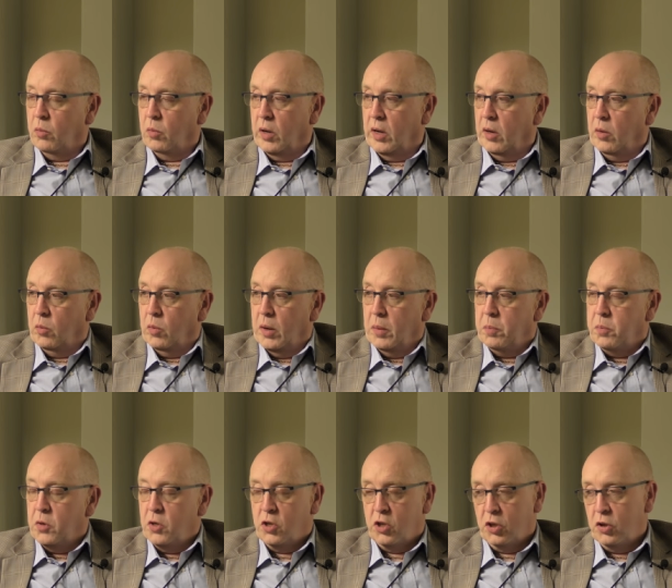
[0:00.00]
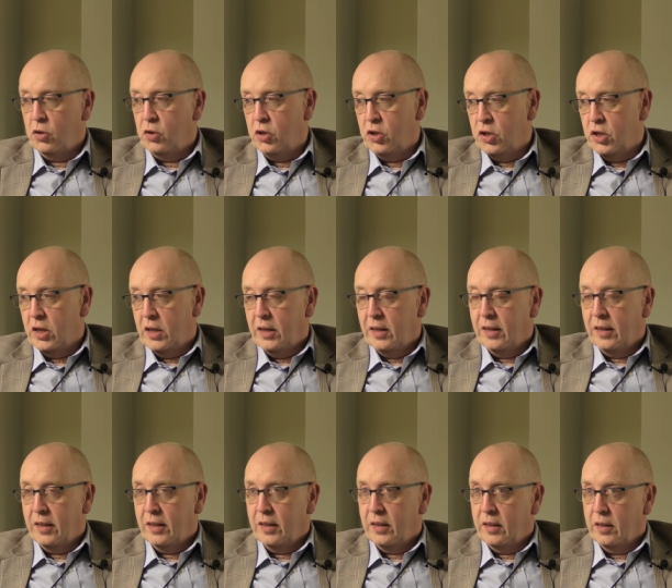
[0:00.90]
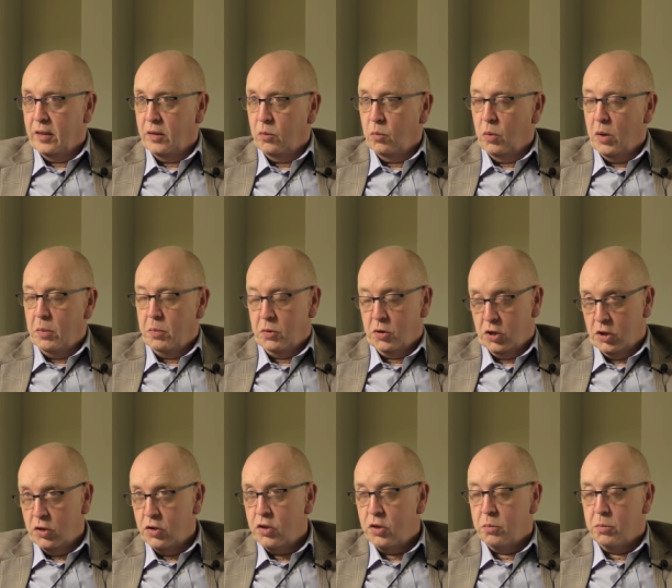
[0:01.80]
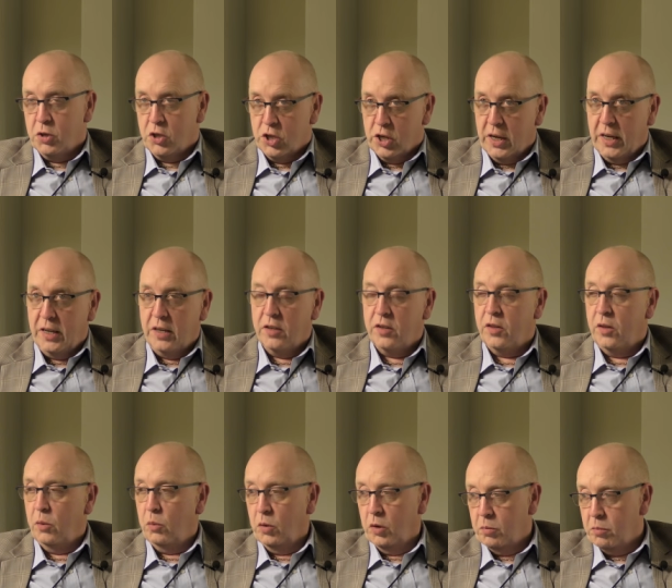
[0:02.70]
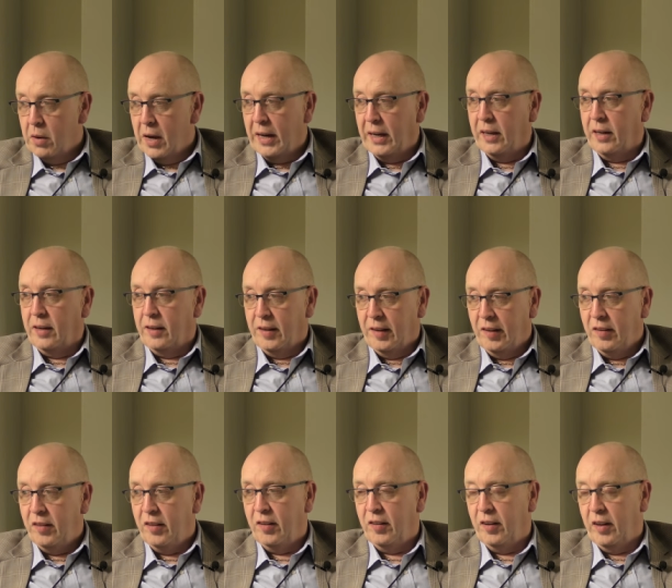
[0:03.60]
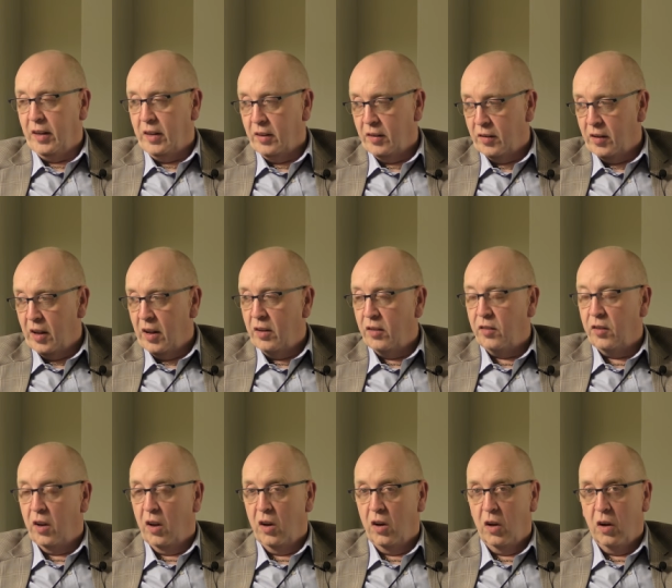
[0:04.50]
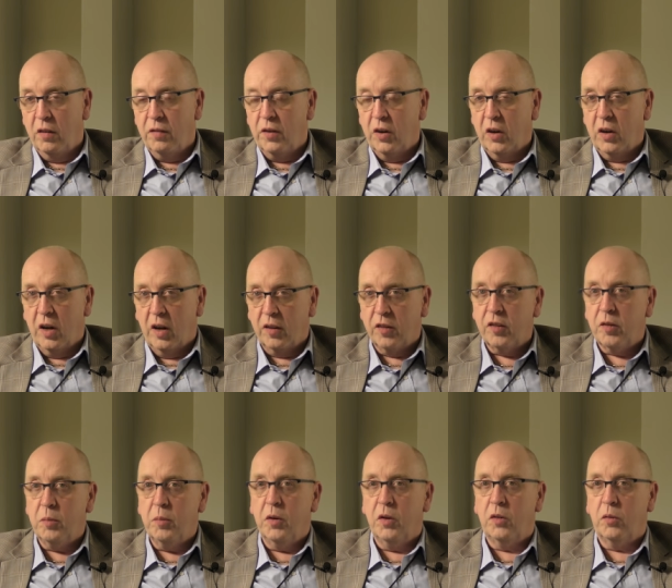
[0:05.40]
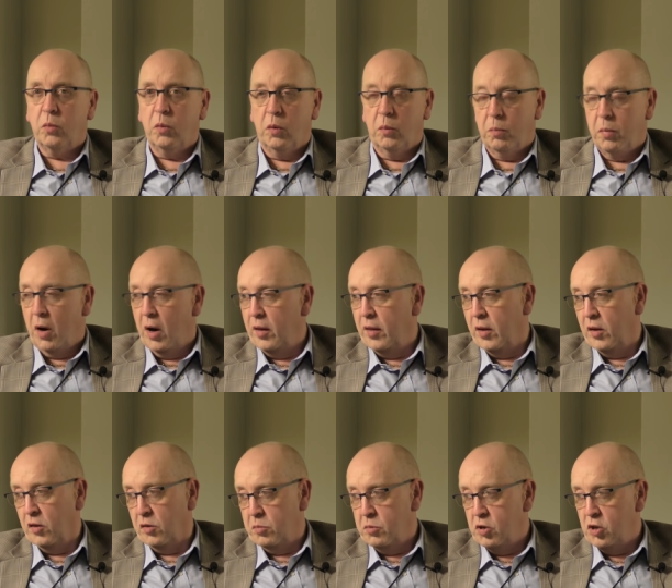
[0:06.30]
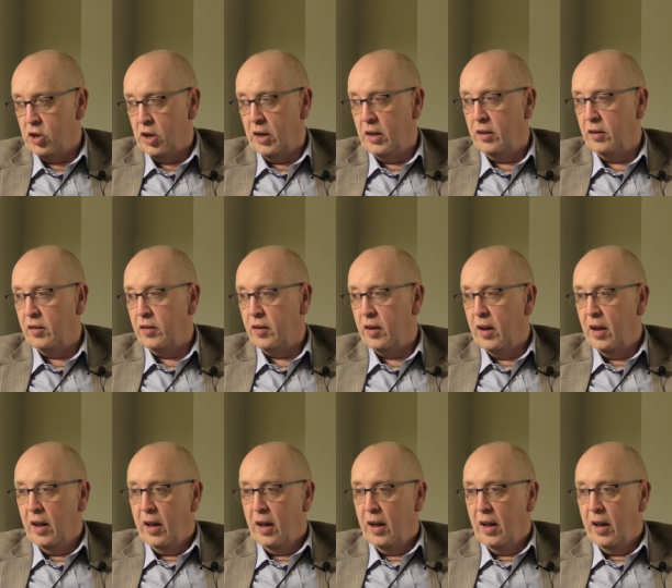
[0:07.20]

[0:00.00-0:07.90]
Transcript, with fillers: we, we, we produced we produced the machines that would make DCC cassettes. A lot of our customers would buy those machines.